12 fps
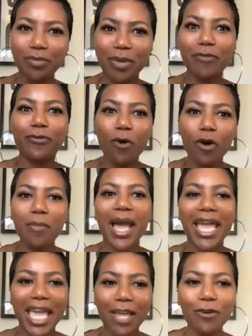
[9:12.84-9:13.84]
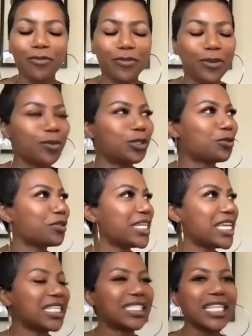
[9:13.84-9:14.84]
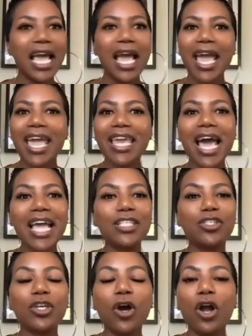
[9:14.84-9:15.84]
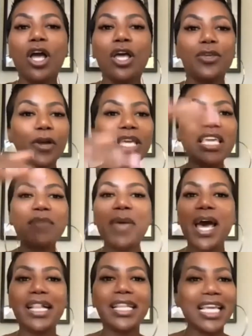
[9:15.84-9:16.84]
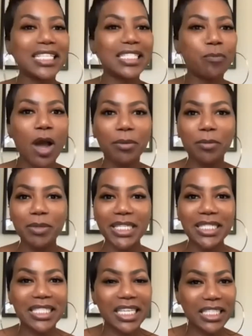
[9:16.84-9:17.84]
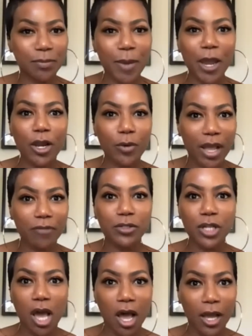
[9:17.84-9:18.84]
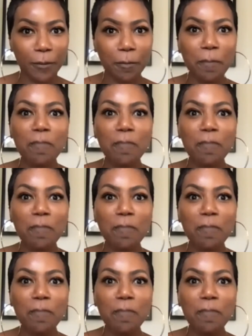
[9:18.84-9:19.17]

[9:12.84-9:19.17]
before my interview with Trenice. And I saw your email is probably 6 paragraphs long.